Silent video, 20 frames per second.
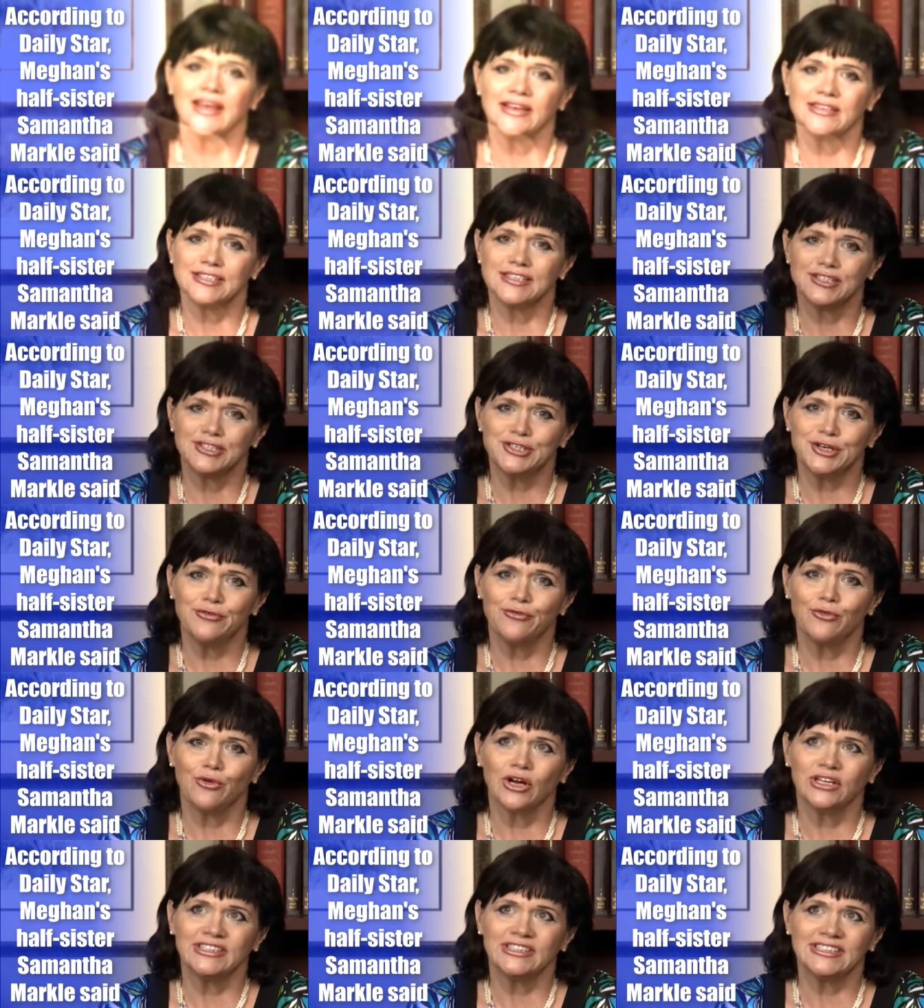to Daily
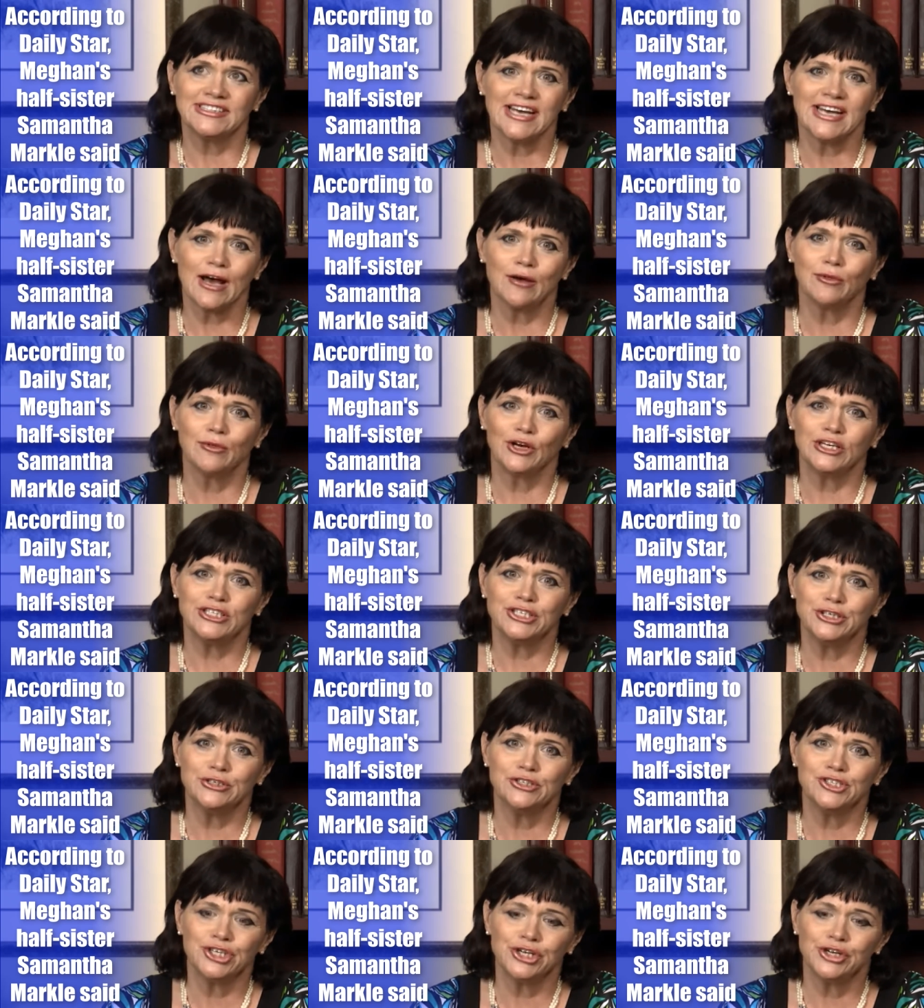Star, Meghan's half
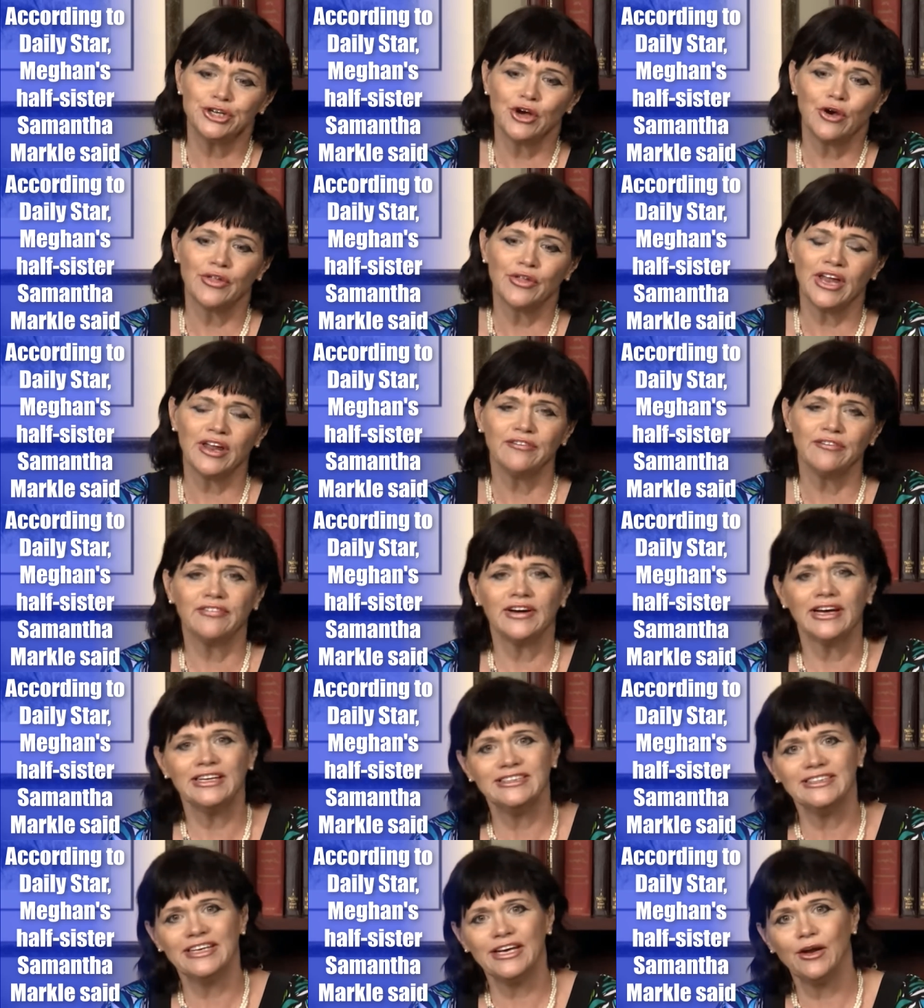sister Samantha
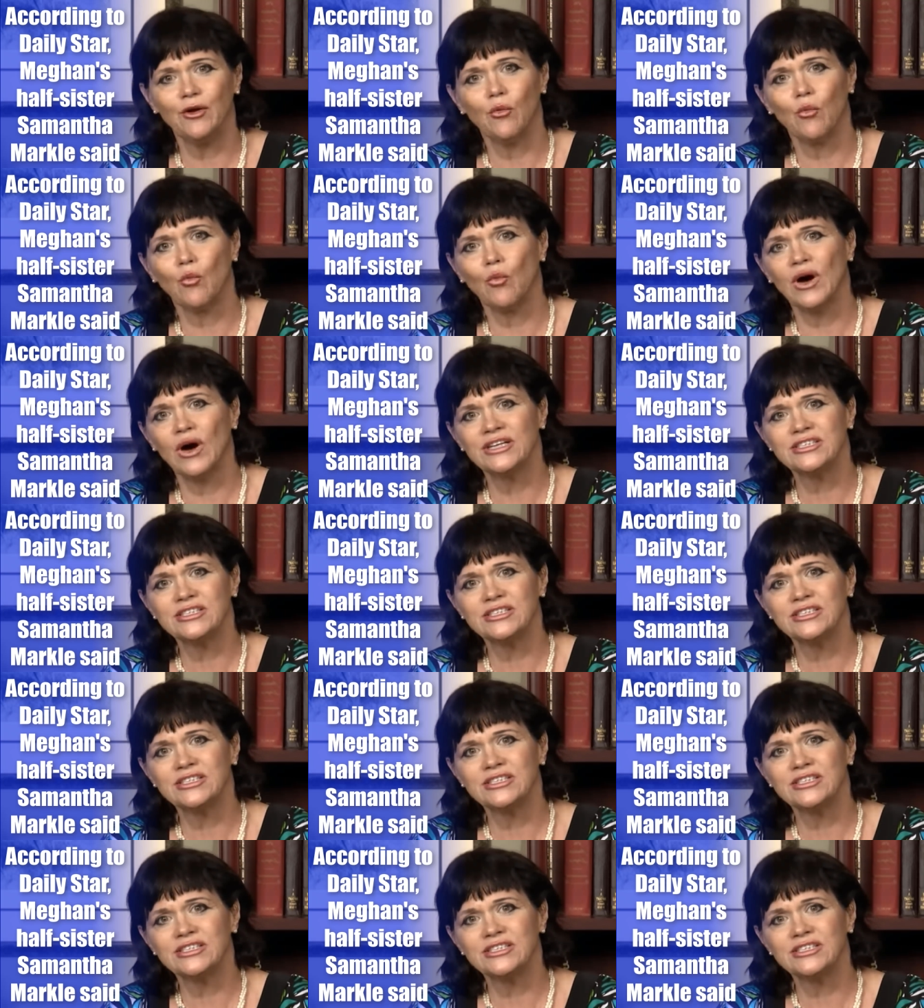Markle